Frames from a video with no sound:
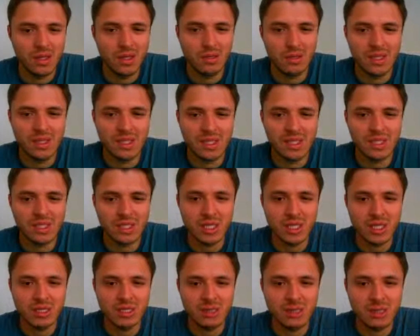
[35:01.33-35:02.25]
wins
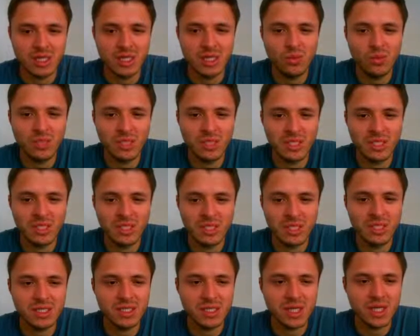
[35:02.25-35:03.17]
exchange. I mean, he won't
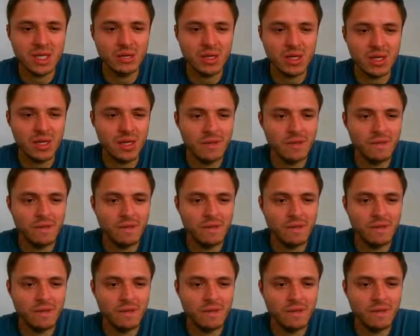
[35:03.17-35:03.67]
exchange anyway.